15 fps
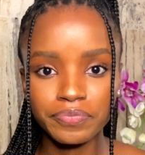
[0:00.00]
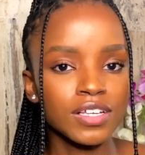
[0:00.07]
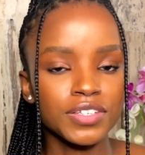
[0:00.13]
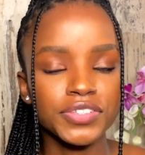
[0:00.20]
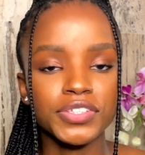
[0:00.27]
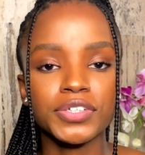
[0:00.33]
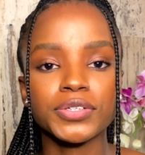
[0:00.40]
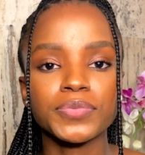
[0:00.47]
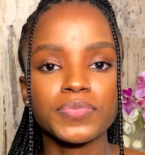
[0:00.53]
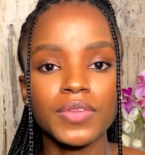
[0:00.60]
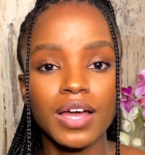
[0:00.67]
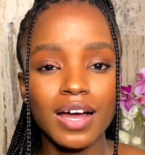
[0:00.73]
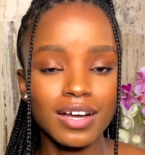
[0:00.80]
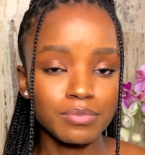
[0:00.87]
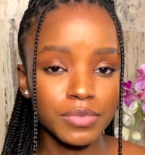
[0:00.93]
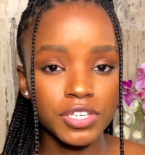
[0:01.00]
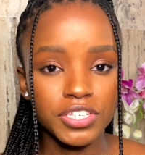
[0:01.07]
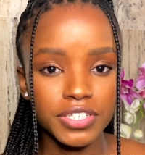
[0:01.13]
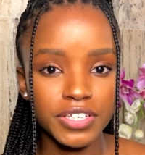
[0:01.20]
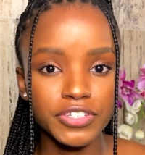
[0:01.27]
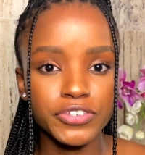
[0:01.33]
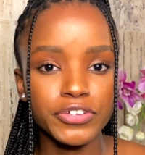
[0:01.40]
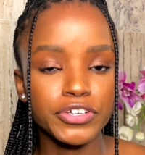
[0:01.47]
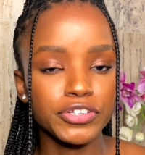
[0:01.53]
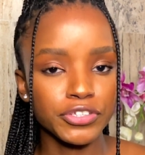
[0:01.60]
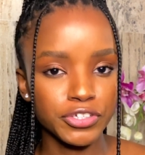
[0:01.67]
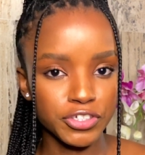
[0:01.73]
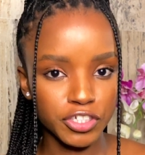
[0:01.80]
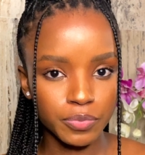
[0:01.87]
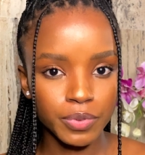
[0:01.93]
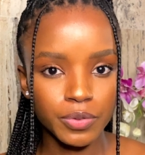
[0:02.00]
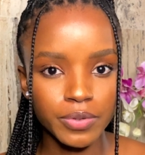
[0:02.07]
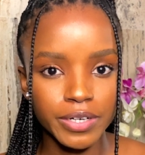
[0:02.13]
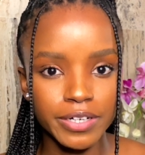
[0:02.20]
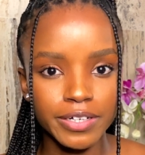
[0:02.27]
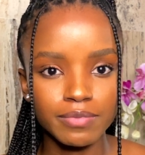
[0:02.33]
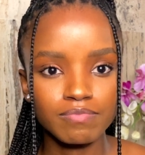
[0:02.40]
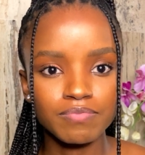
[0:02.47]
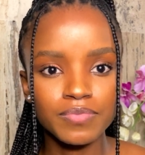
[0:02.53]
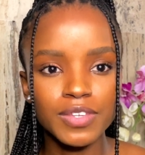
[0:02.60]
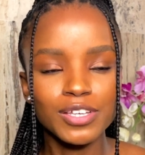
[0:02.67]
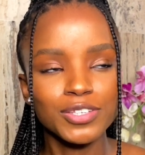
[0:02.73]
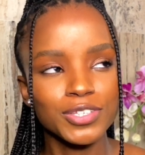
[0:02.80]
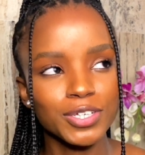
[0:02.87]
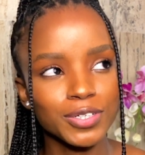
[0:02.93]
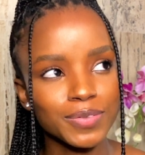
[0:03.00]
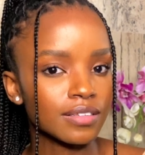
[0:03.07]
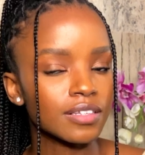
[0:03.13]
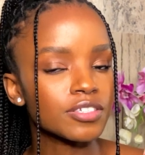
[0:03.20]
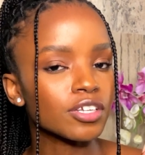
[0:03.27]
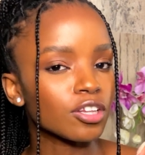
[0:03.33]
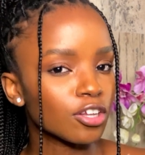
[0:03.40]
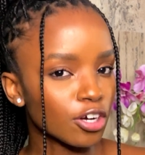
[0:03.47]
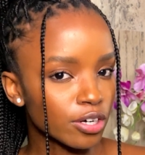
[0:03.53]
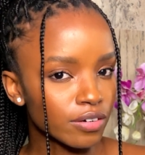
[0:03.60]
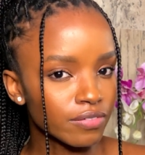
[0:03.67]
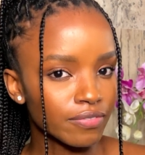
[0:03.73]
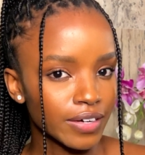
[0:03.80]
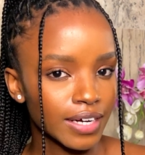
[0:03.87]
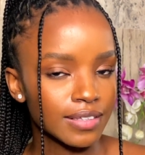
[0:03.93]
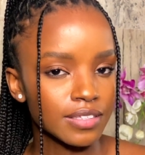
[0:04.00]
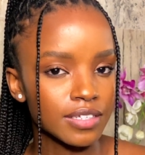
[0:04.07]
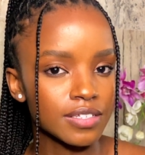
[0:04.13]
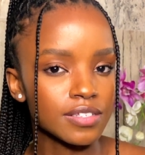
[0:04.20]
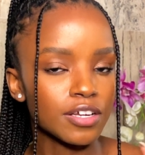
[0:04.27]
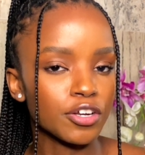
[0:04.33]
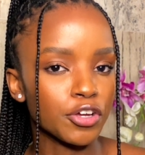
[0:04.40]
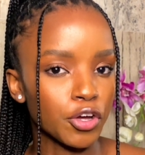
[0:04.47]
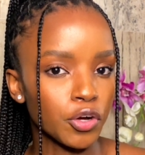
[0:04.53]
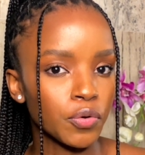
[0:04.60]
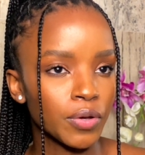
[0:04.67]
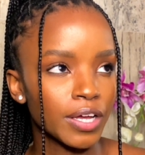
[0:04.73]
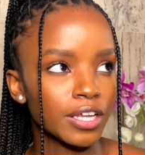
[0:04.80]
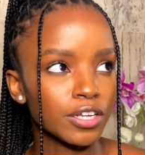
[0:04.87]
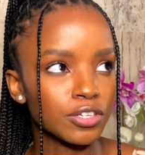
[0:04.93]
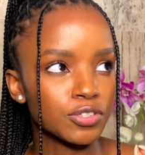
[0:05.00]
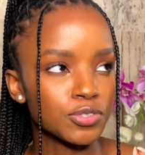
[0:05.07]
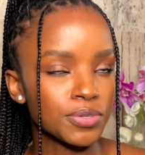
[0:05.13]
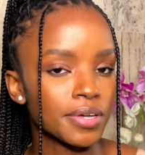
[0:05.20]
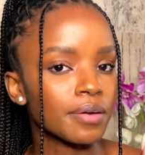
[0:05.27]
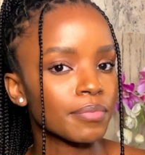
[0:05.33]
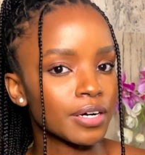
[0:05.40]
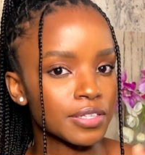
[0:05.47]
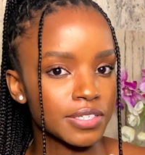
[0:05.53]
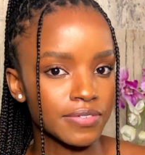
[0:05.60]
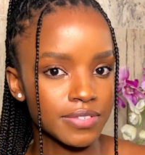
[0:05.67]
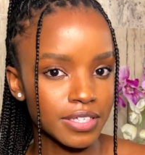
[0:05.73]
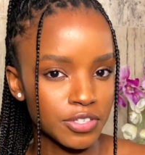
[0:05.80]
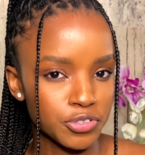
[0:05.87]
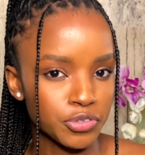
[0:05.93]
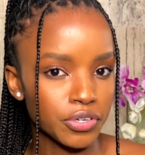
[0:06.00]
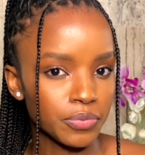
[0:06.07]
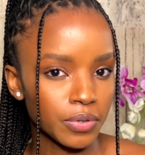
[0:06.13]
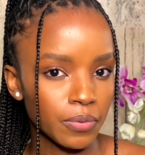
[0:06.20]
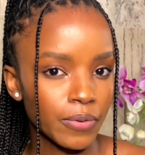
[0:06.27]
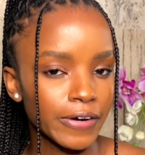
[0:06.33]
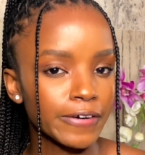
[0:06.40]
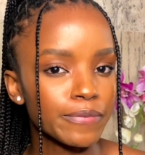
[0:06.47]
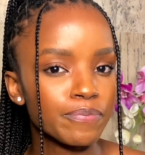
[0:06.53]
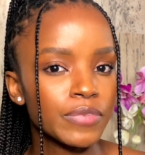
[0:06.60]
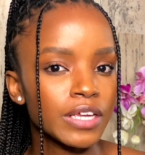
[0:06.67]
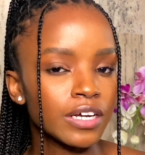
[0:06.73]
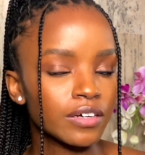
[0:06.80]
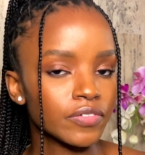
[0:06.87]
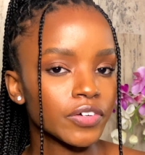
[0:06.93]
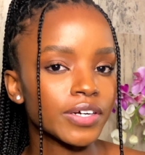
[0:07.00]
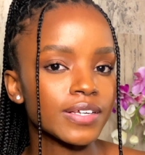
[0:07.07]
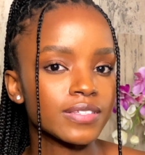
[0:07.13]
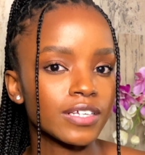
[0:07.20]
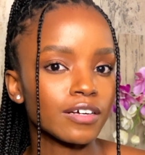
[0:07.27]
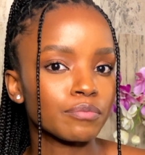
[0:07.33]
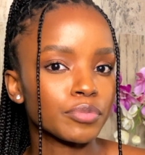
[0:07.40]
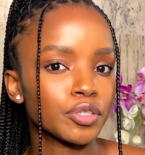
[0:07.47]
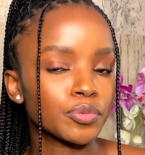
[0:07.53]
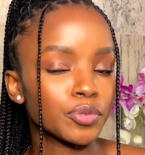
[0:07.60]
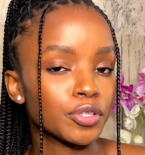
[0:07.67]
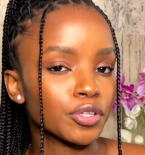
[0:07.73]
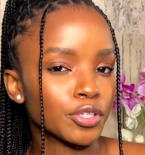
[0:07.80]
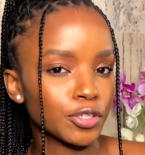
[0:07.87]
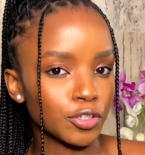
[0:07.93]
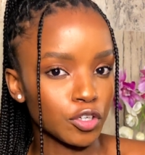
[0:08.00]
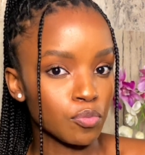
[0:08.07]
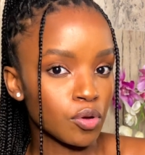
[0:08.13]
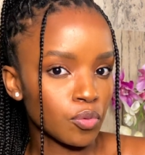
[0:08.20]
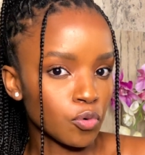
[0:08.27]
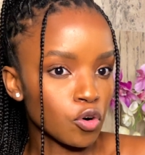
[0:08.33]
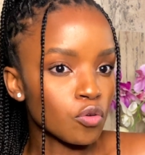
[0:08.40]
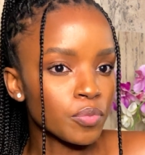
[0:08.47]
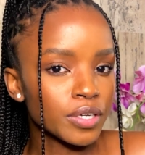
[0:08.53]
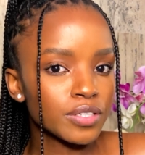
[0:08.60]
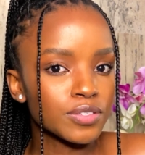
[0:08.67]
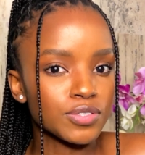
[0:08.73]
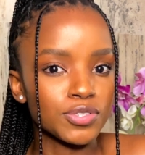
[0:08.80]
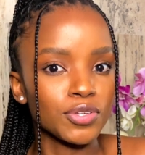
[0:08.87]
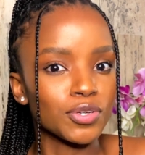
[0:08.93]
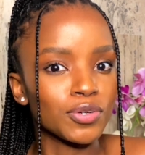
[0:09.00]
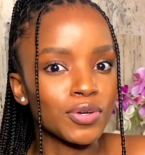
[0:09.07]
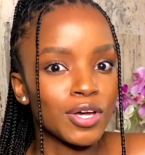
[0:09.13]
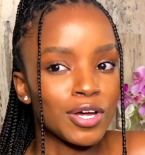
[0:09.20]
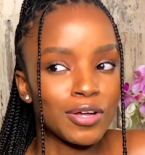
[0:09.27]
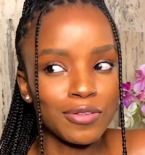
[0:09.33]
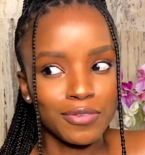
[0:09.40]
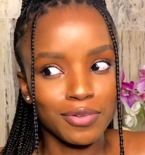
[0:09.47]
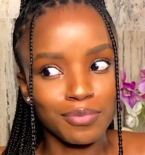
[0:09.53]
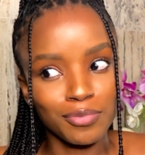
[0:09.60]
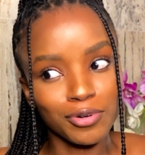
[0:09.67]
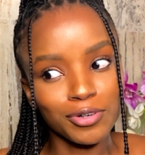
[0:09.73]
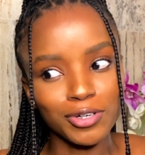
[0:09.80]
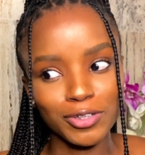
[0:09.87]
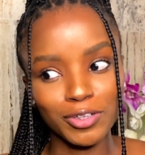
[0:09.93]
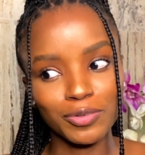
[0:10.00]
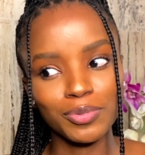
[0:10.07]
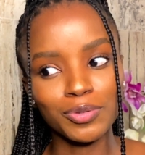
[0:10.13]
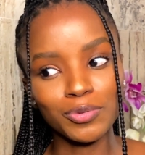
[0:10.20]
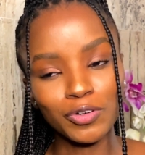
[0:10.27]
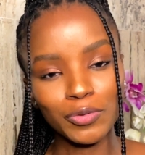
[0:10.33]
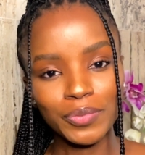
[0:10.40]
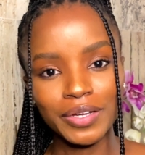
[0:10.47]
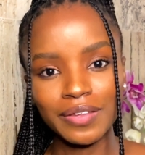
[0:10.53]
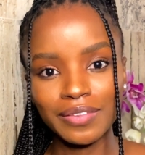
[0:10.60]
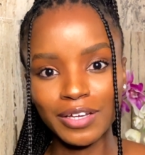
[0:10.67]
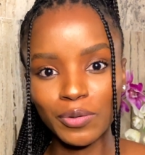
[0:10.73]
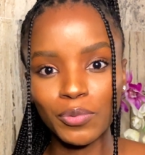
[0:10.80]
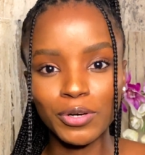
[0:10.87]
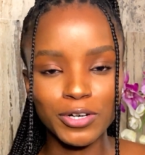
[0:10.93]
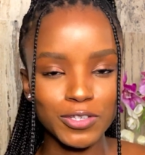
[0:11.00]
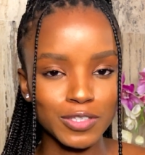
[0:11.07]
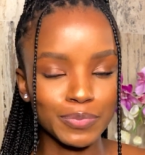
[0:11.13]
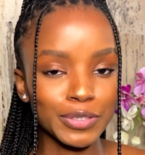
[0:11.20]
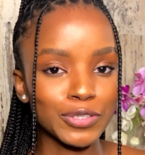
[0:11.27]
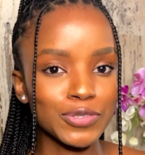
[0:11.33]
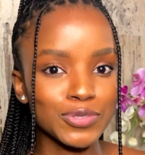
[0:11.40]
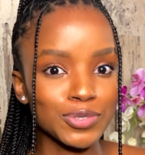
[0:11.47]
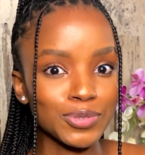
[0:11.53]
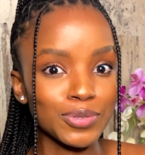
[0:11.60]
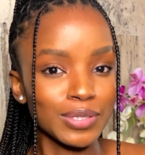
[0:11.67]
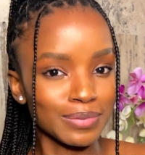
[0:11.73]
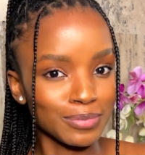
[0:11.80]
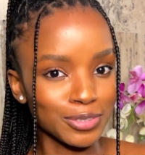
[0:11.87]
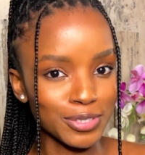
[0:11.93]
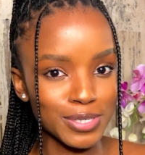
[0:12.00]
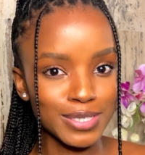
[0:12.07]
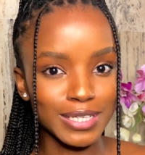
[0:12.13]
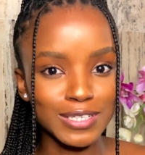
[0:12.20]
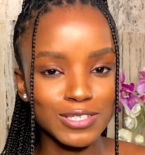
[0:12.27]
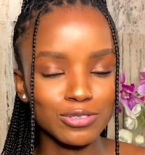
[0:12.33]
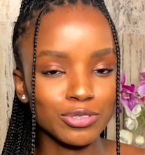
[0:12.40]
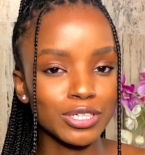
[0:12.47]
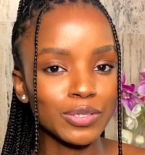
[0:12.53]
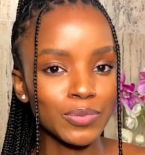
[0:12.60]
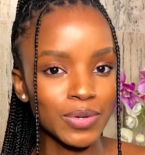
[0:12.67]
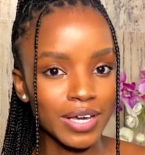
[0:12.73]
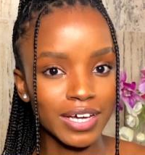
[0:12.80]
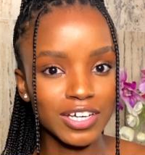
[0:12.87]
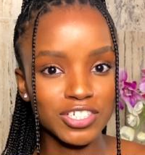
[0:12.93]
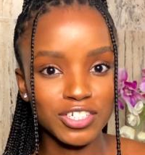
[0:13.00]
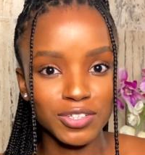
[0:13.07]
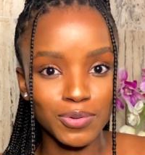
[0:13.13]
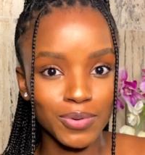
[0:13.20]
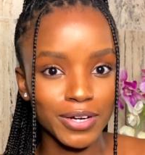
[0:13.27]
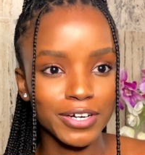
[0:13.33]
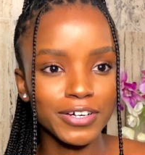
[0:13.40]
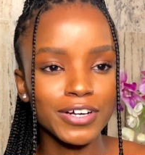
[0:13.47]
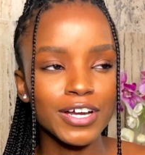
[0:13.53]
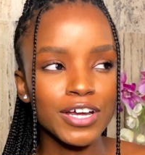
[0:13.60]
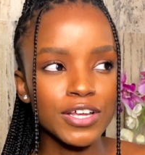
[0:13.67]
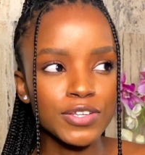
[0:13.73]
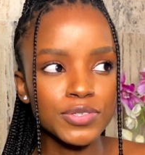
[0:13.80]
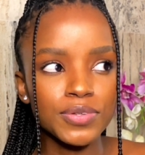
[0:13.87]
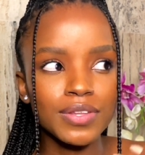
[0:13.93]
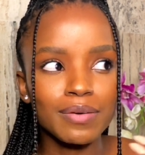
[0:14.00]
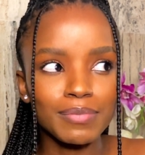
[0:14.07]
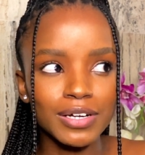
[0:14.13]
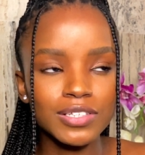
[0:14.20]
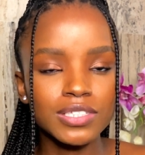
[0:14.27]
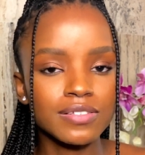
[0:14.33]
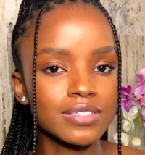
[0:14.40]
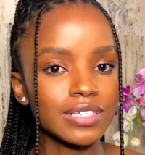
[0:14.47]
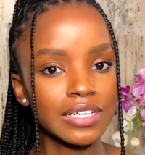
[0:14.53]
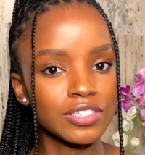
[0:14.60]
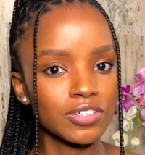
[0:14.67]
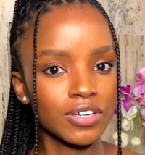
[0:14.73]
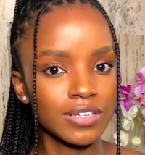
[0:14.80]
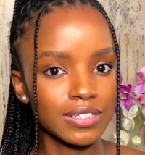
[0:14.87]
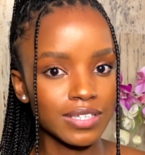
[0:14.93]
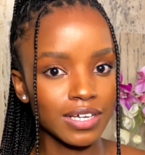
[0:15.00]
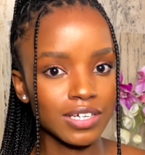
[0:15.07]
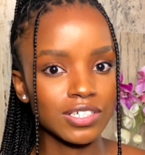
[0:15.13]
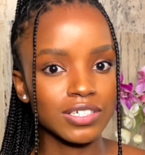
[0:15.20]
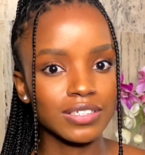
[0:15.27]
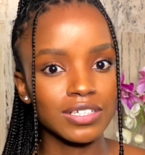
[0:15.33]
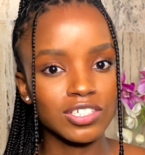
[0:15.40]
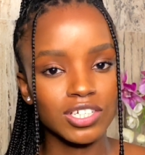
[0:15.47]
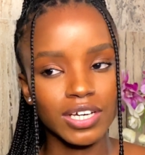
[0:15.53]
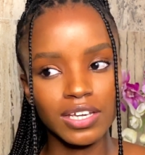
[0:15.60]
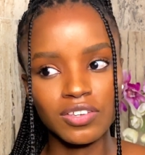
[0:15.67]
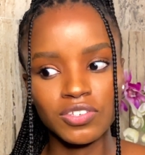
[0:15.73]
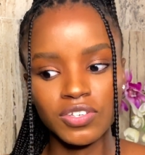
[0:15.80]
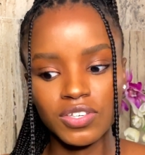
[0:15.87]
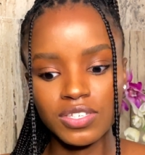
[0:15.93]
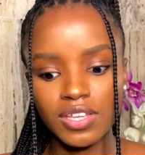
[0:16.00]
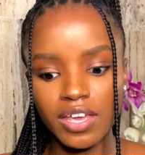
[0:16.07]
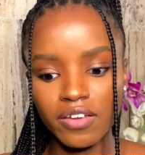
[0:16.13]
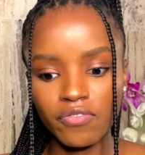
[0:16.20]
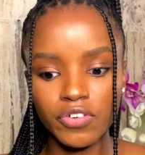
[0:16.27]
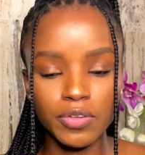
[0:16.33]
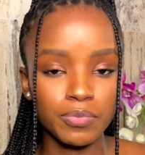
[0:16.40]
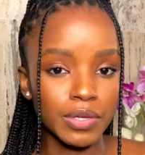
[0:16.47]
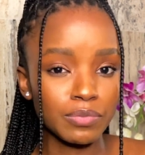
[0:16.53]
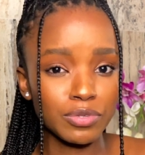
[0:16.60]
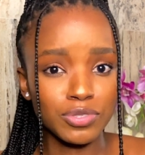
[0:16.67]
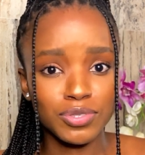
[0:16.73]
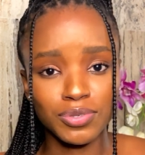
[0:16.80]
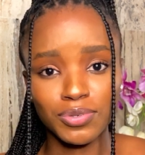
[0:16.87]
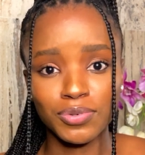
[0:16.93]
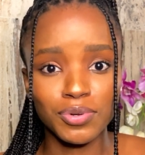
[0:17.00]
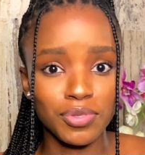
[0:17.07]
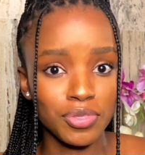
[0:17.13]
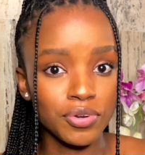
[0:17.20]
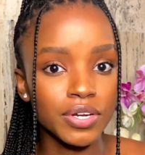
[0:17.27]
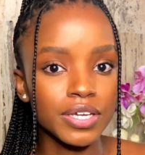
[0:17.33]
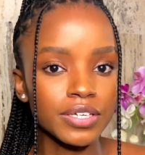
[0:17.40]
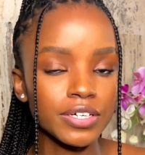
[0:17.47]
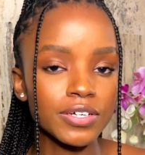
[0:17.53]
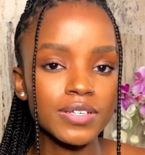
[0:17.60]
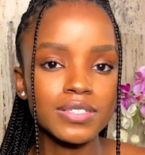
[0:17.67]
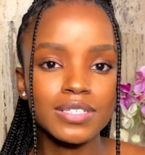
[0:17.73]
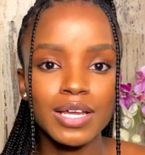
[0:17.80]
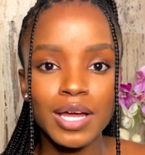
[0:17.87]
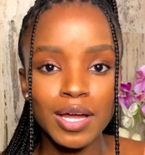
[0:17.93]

So how much sunscreen you should be wearing? So there's a lot of factors that go into the amount of sunscreen we wear. For example, with global warming, so the more global warming that we're exposed to, the more sunscreen we actually wear. So the amount of sunscreen is actually changes every maybe 2 or 3 years.